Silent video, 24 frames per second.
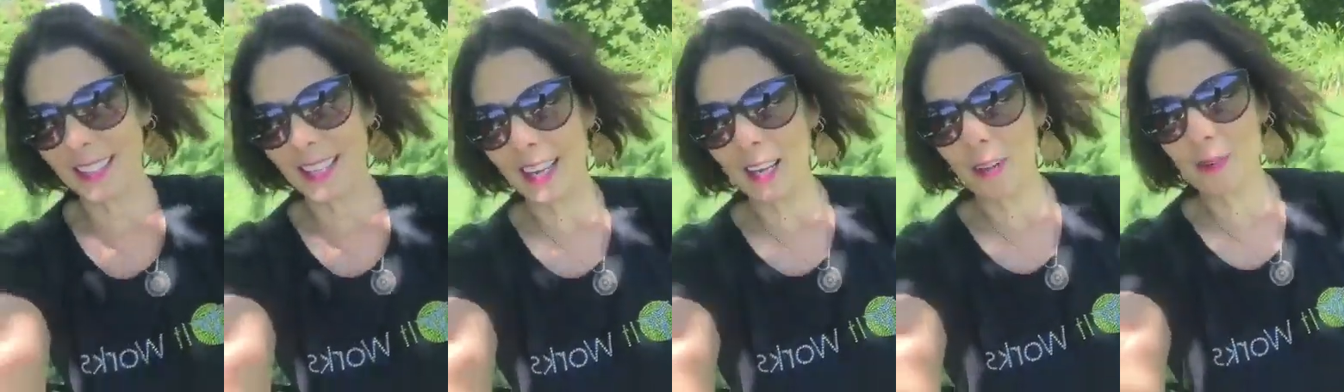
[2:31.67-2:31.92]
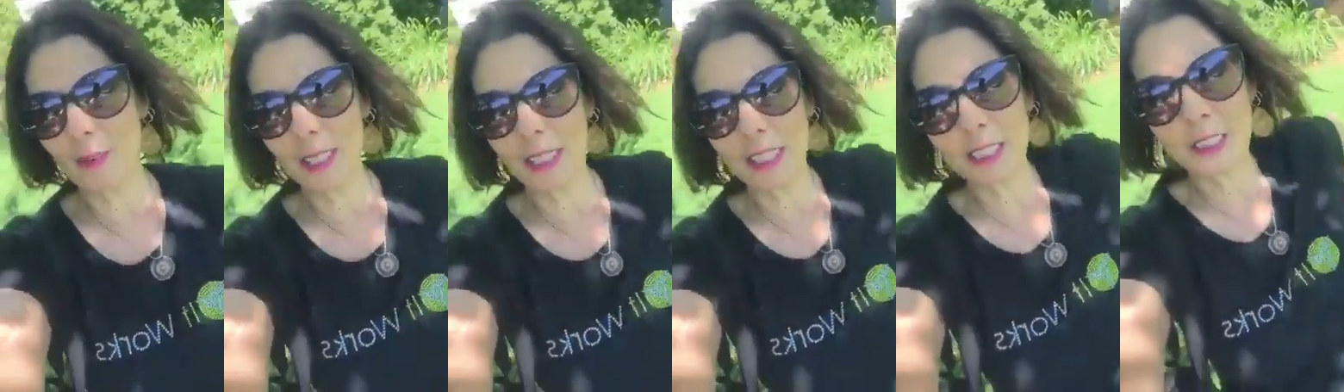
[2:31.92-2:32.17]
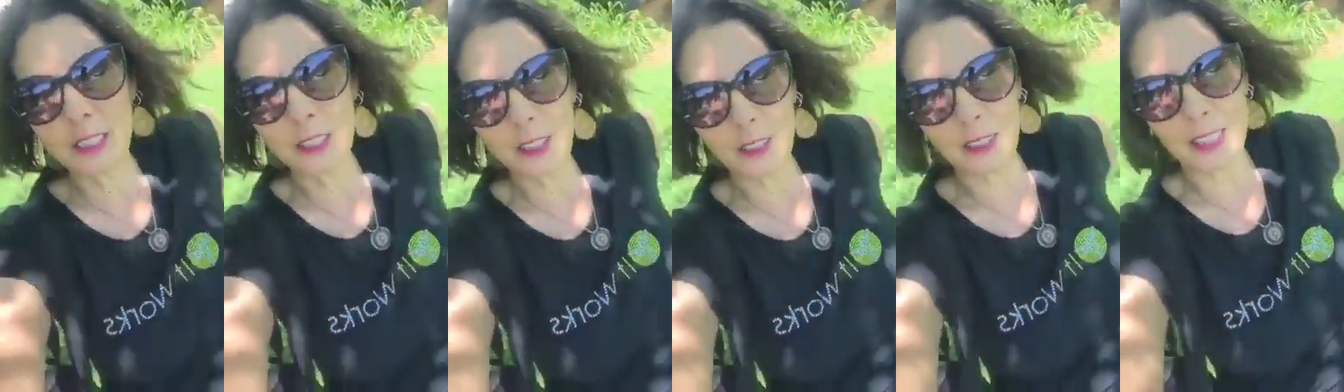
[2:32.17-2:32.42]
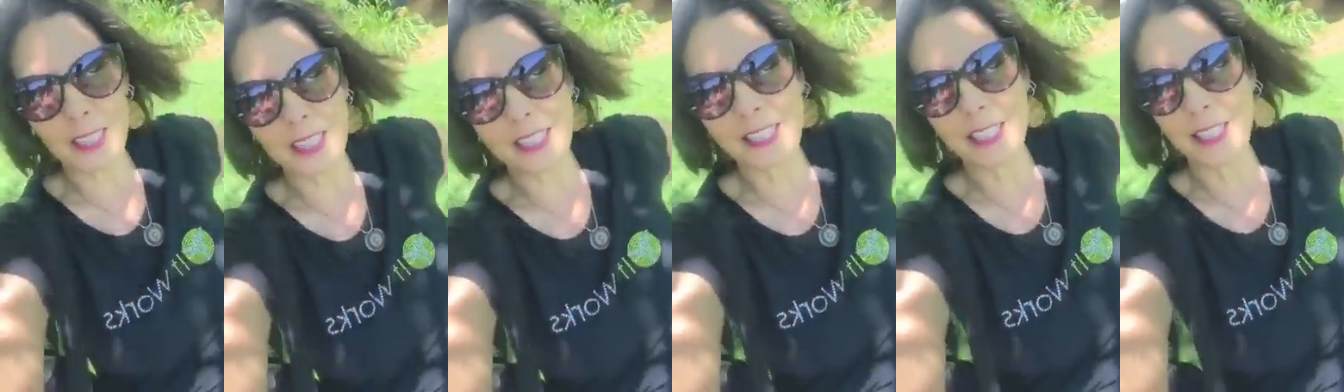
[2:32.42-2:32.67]
I can't wait to do
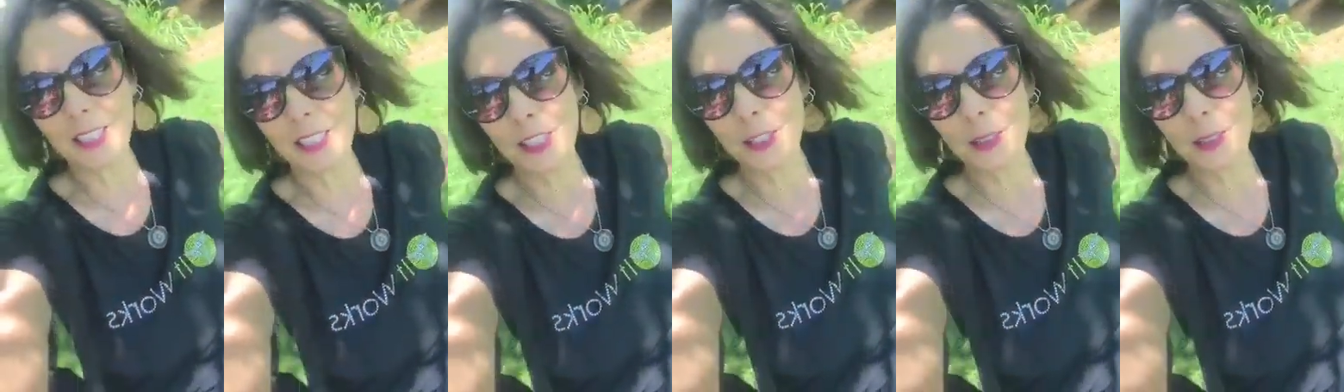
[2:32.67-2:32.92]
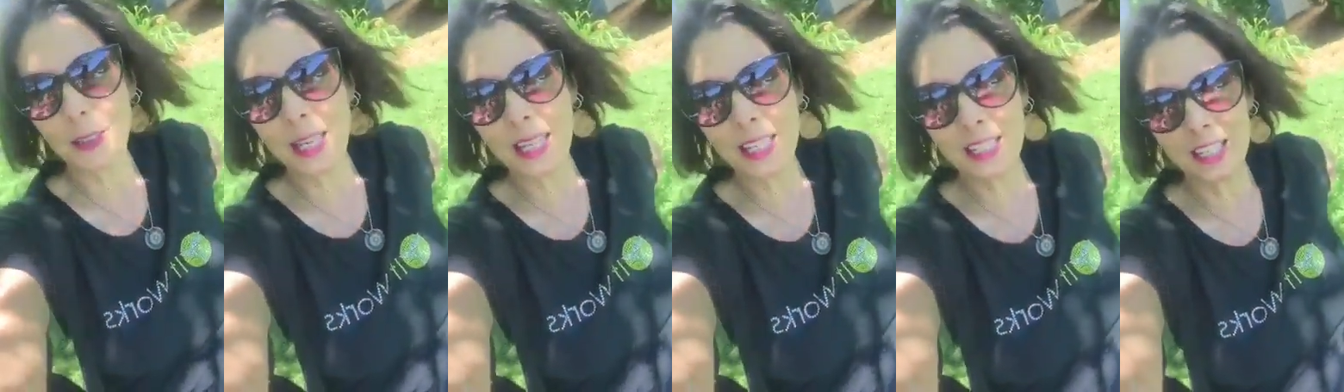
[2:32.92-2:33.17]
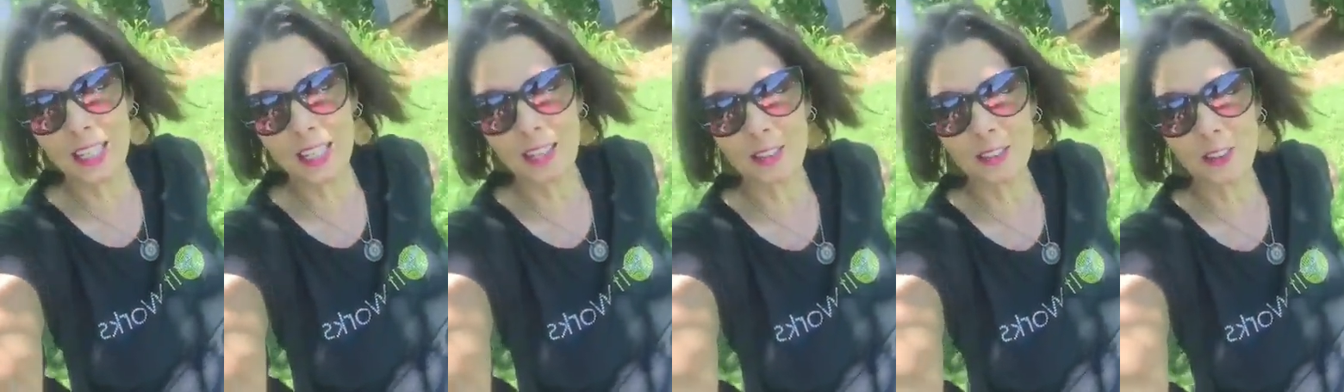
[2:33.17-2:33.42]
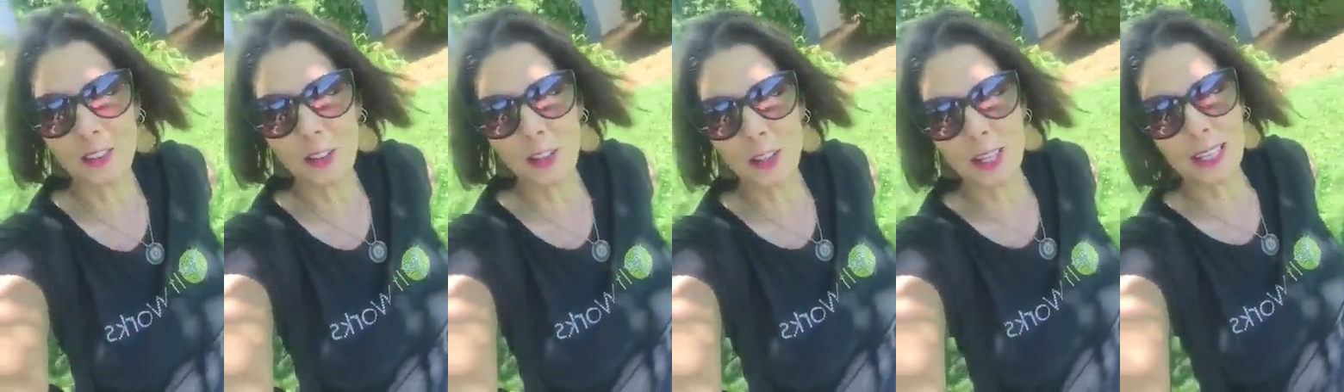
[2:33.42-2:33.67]
it. It's a two-day
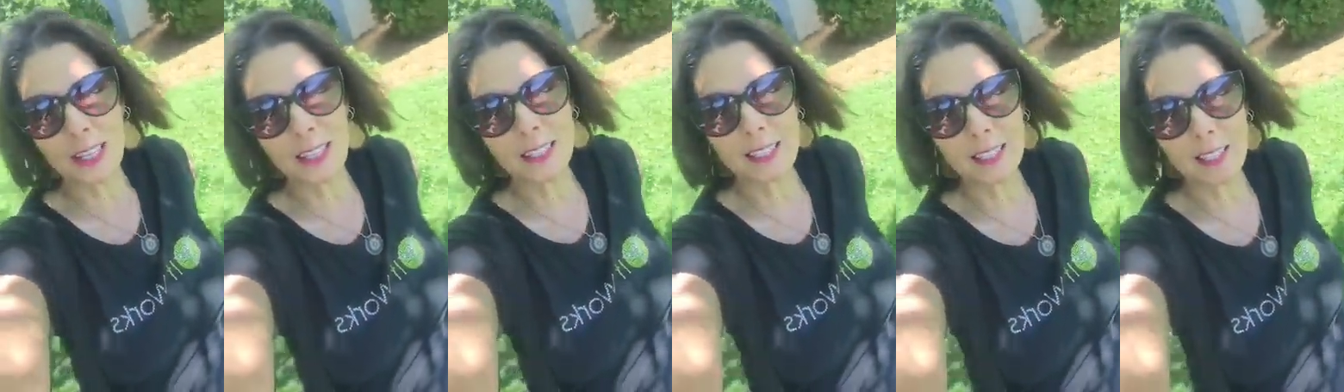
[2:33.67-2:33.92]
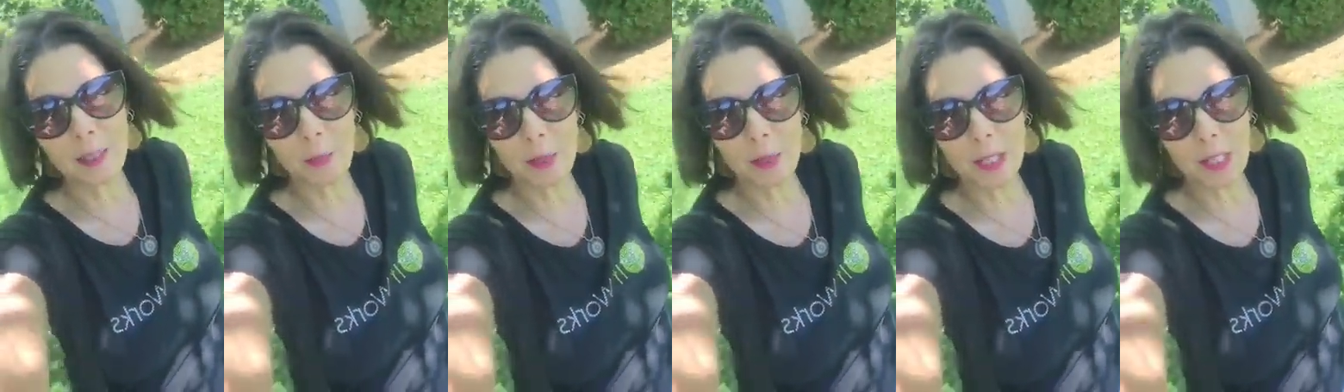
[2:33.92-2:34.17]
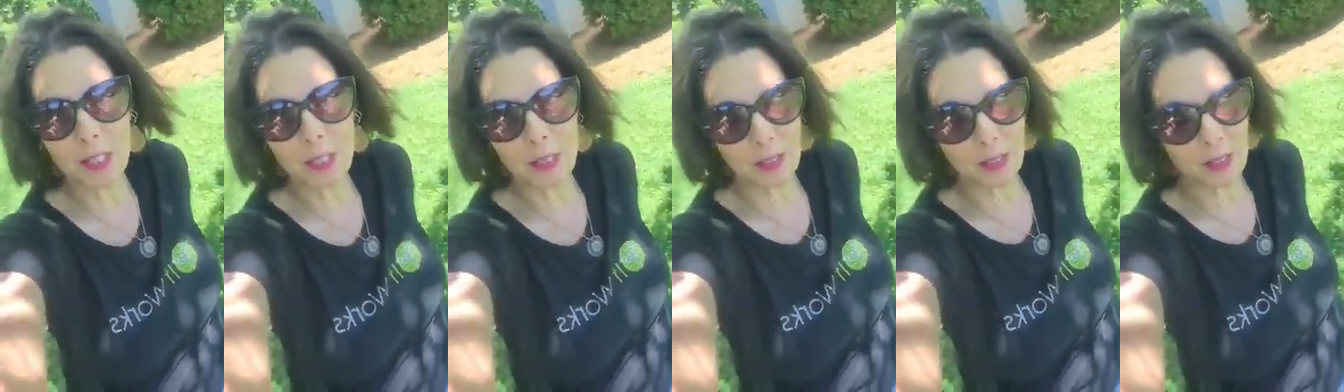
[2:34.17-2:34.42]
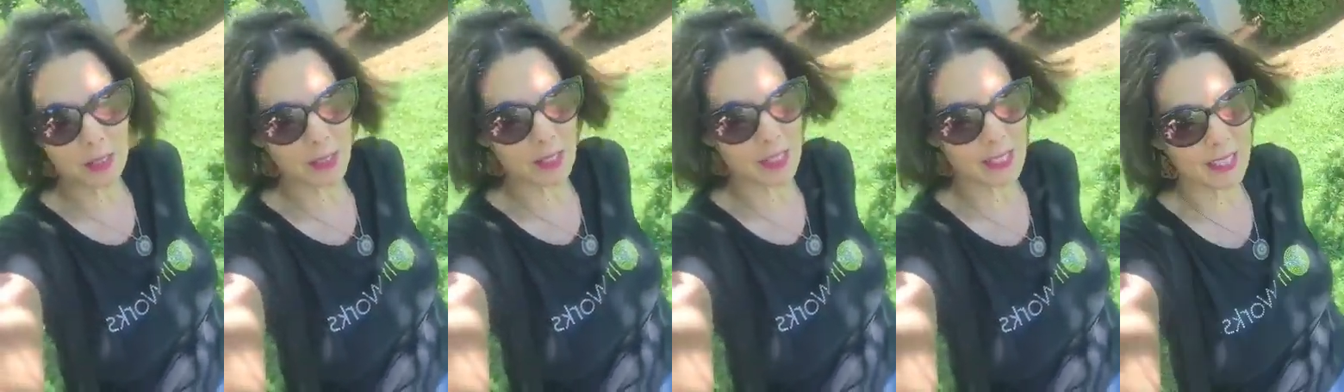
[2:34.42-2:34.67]
gentle cleanse. I'm going to
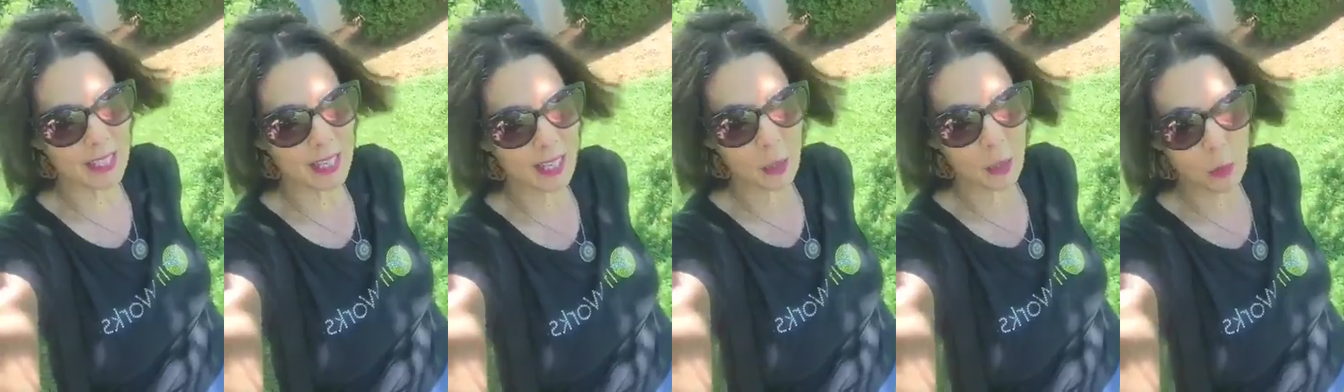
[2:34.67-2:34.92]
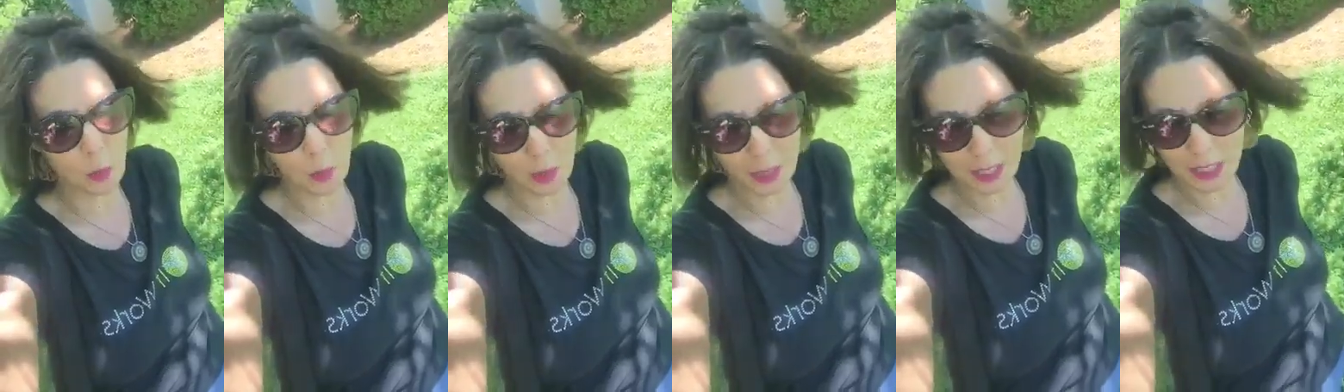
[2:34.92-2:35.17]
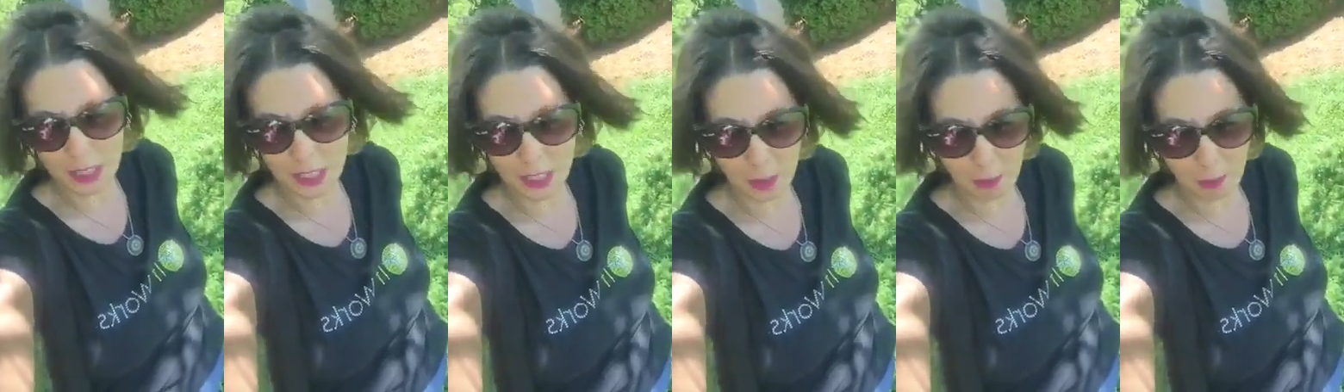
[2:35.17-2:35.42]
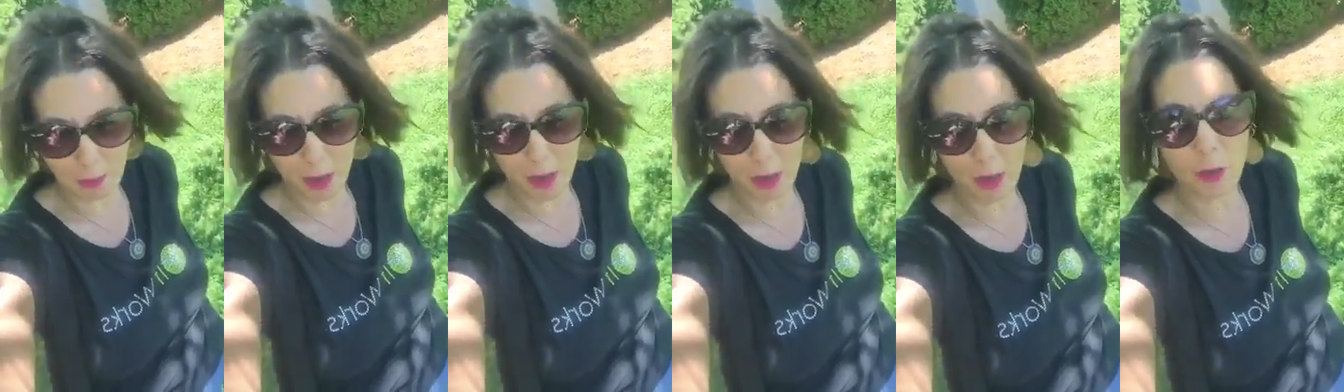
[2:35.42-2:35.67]
do the second one
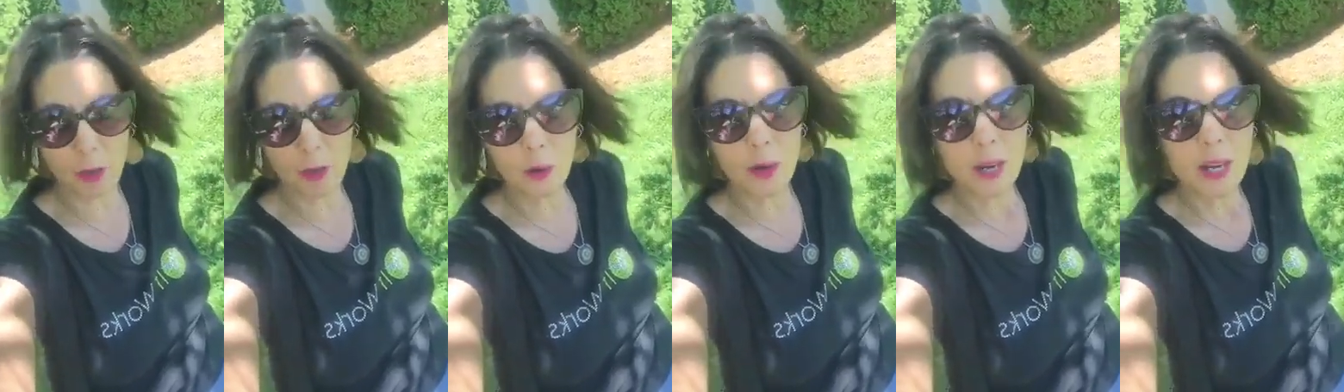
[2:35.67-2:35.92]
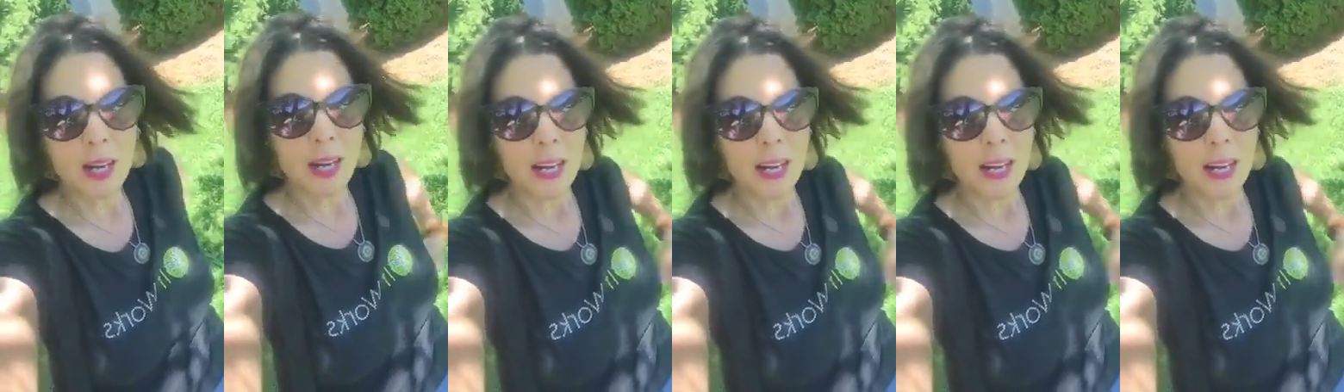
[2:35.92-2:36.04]
tomorrow.